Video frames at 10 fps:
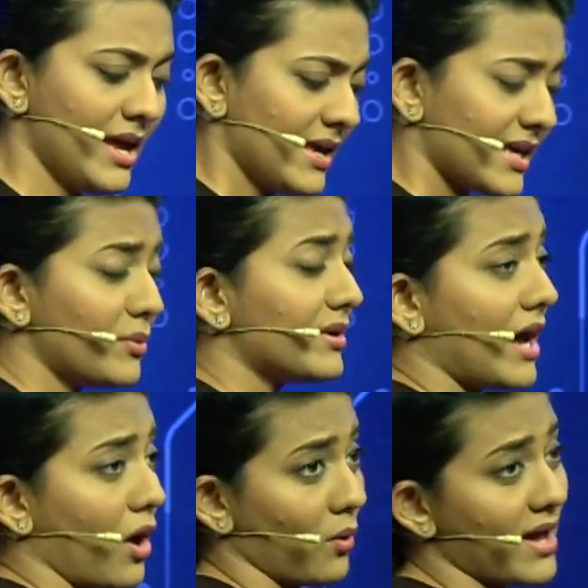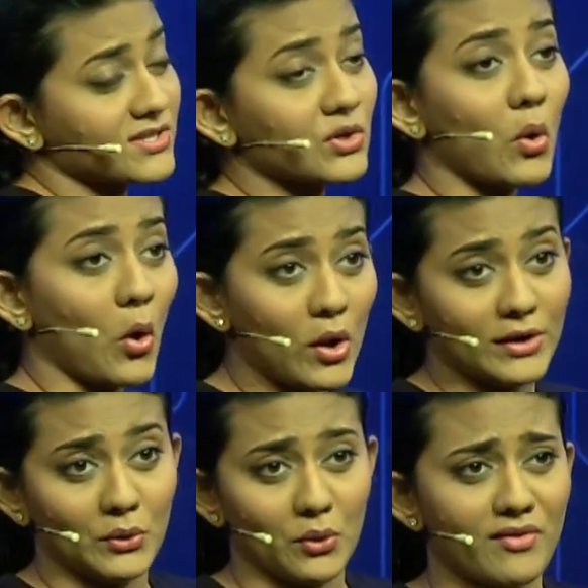Even now, as you all
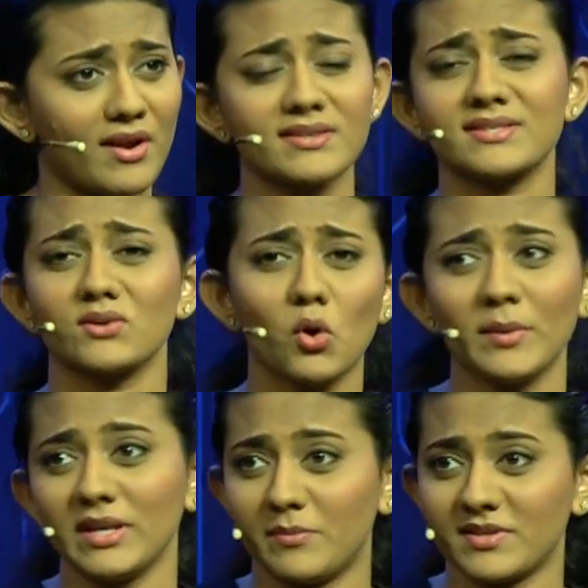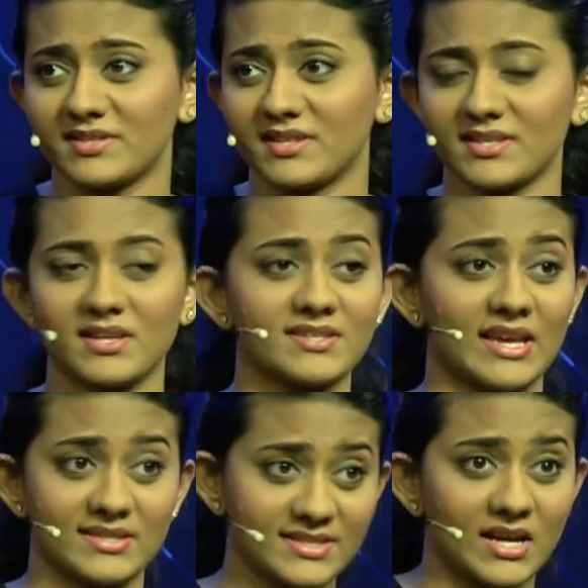know, there are so many businesses
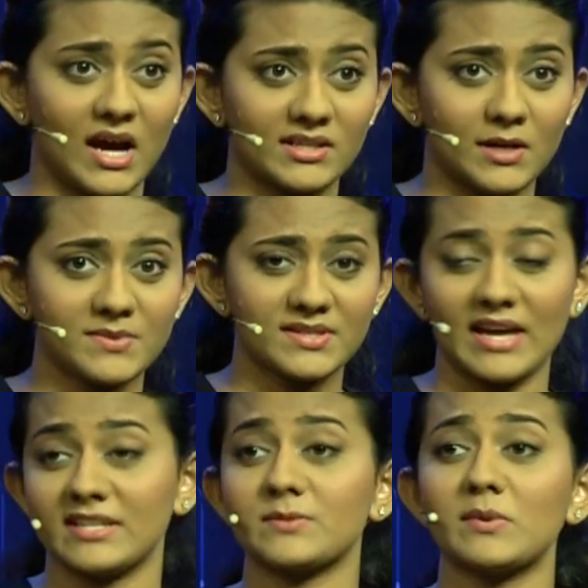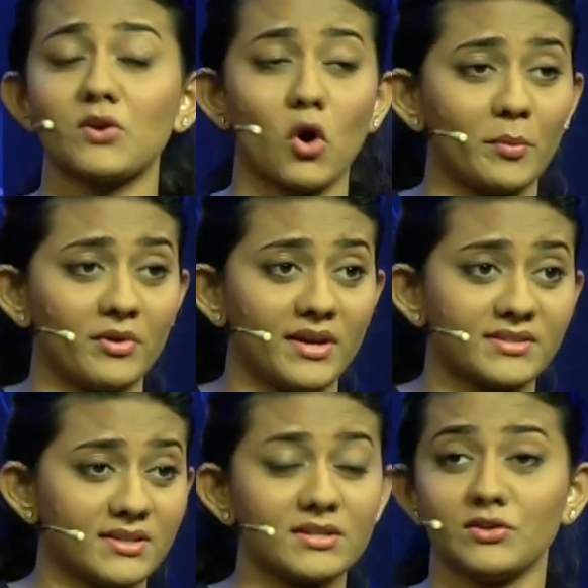and startups that is being
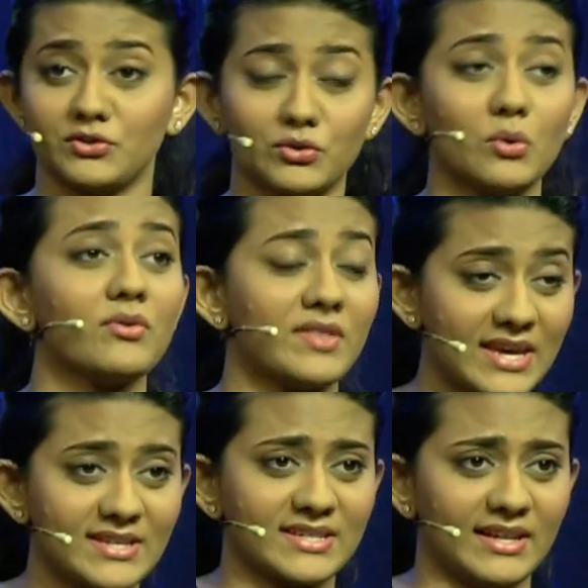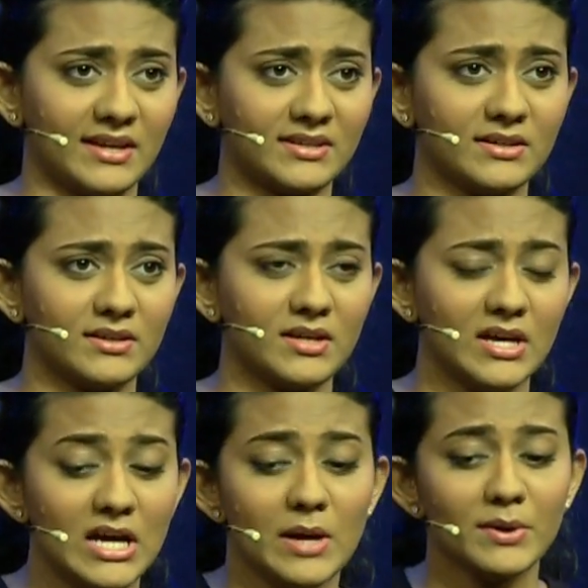operated through the internet.
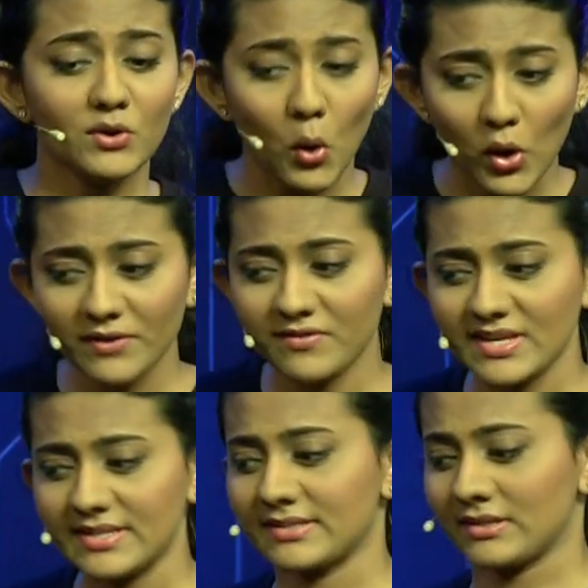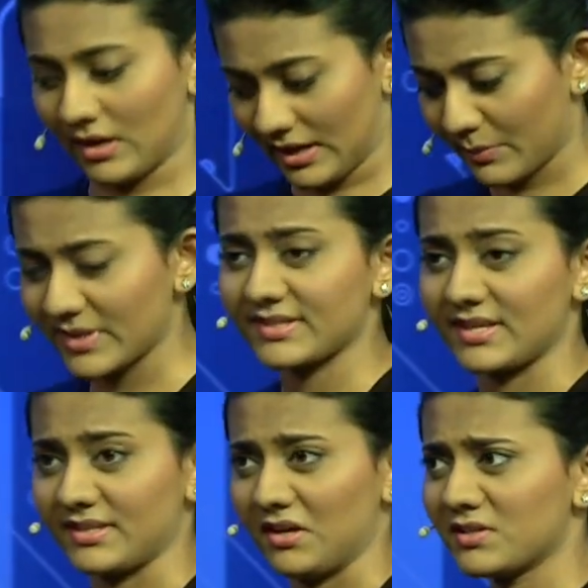But all of these
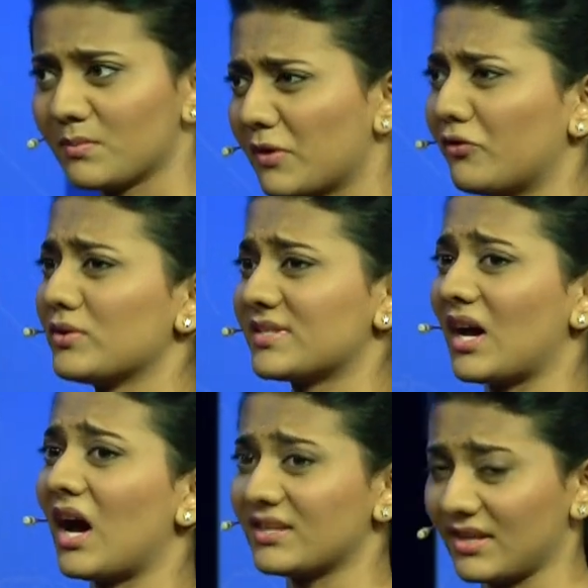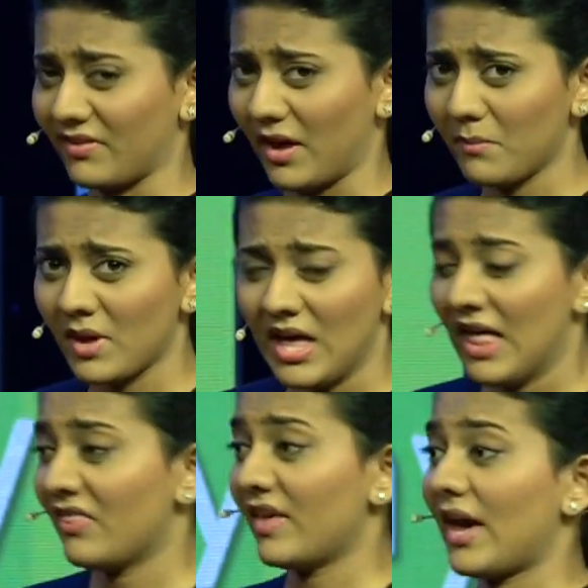businesses, before starting them,
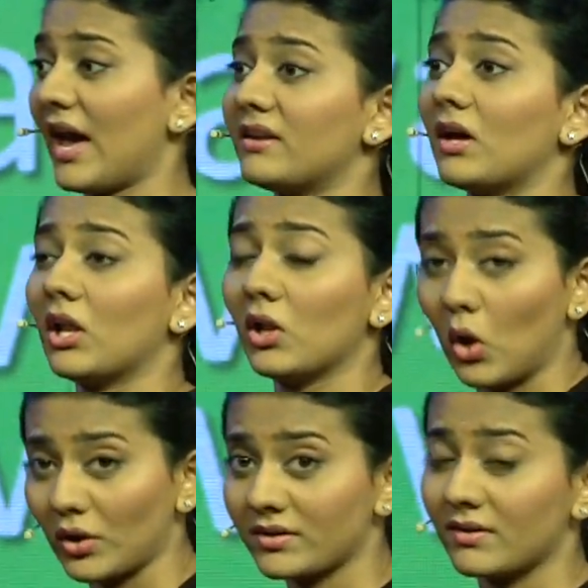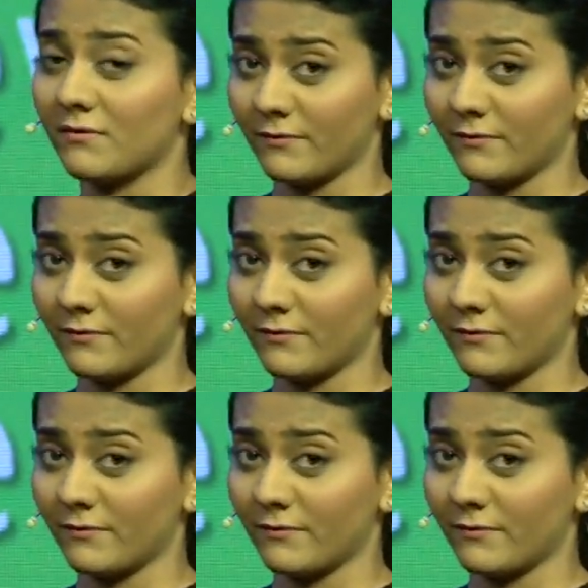they had a lot